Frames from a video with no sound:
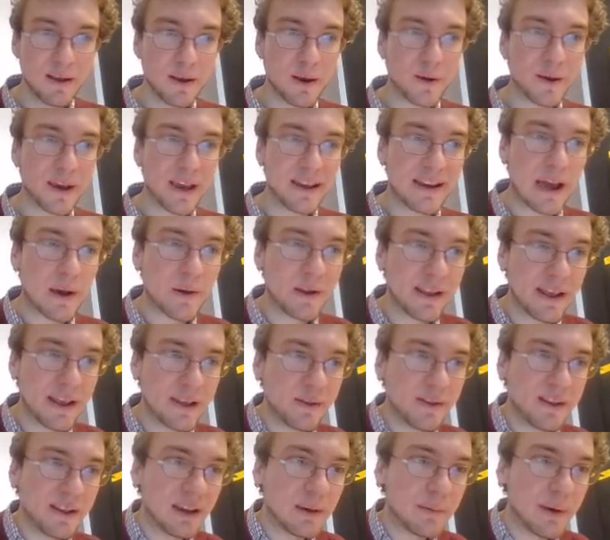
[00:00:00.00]
Okay, now I'll let
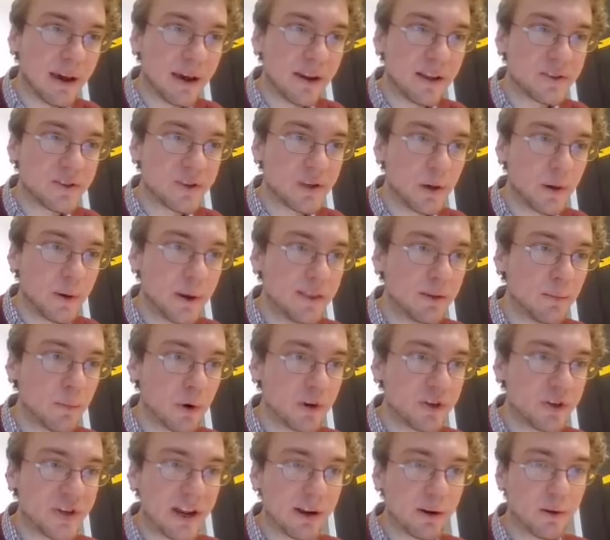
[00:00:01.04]
you think about it. So in the
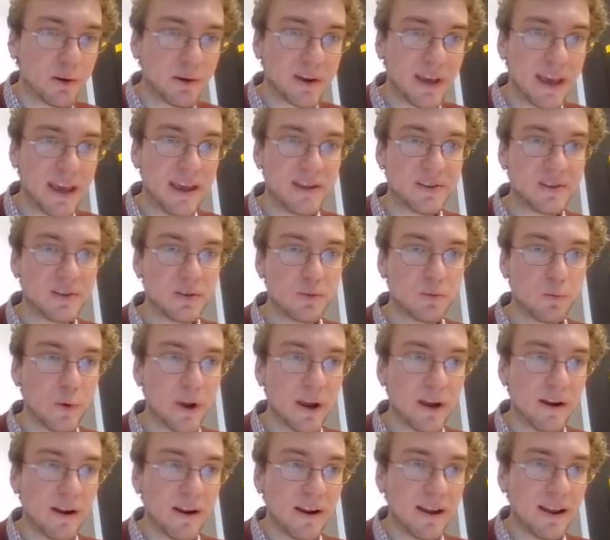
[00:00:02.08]
more general case
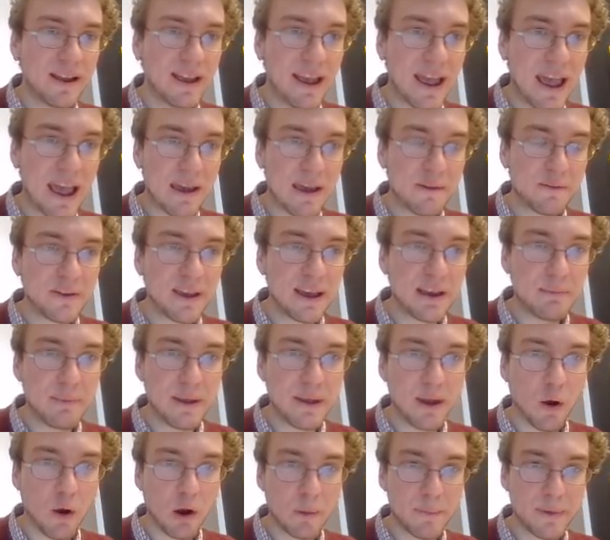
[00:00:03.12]
where f can
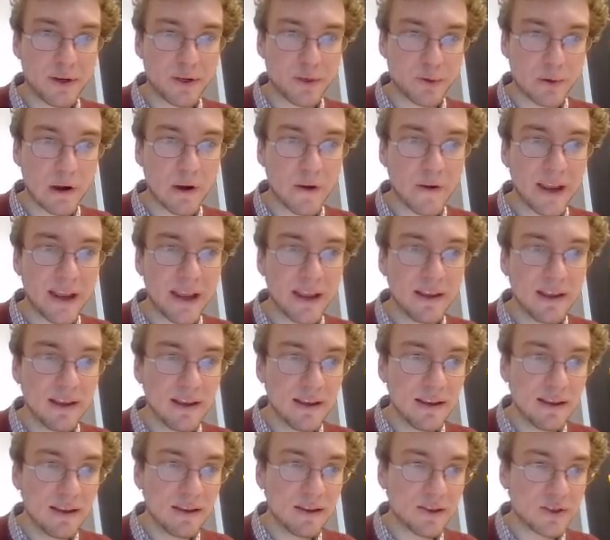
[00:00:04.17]
be arbitrary,
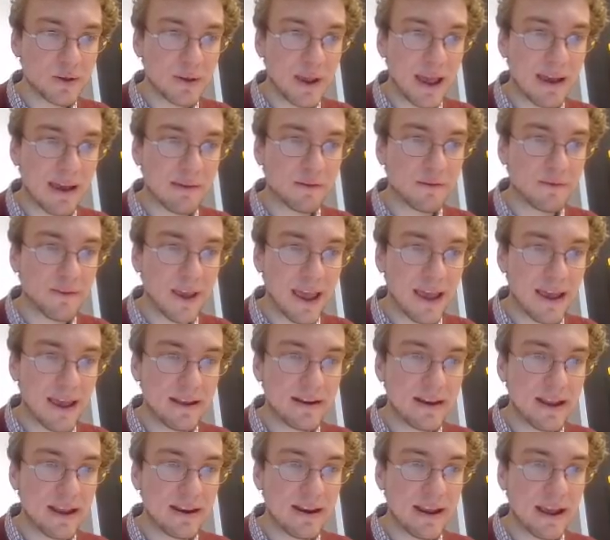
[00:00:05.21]
so f of
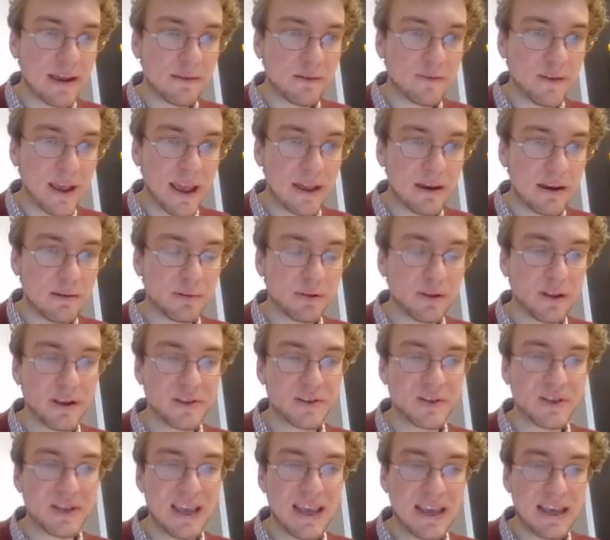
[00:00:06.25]
n and f of n
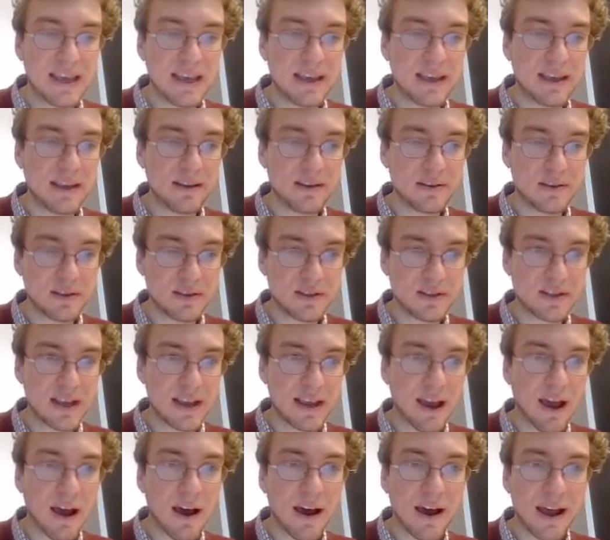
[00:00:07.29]
plus e,
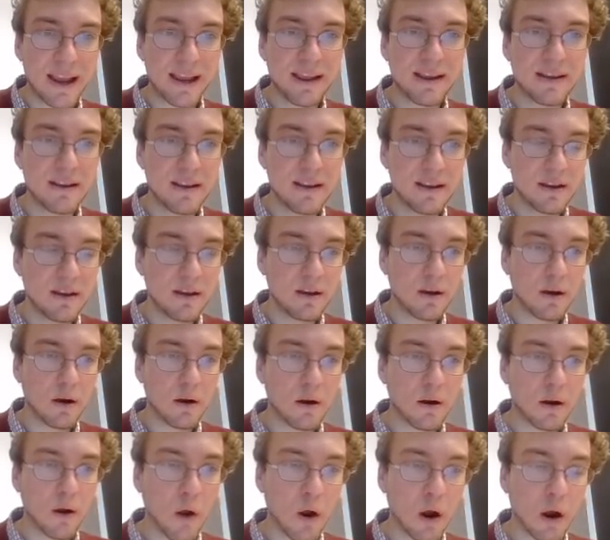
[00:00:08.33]
say I,
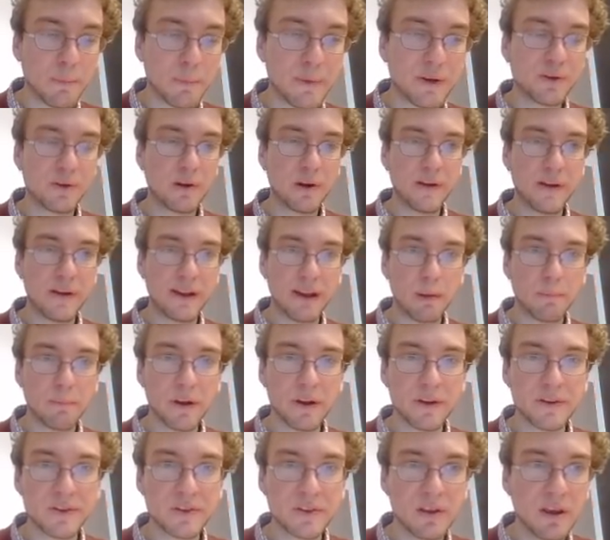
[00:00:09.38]
are arbitrary
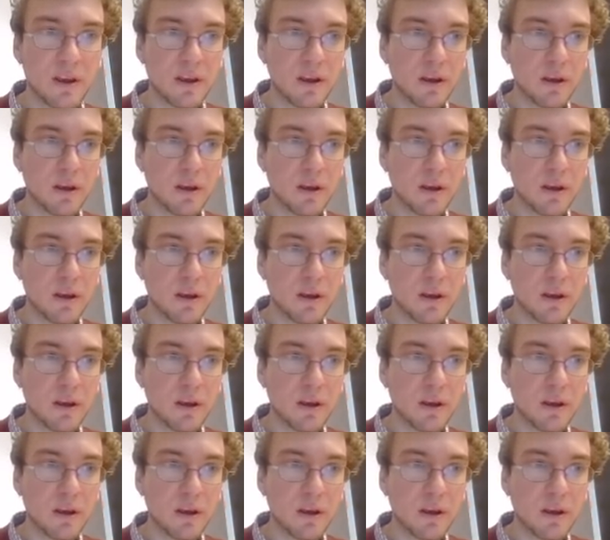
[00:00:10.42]
numbers,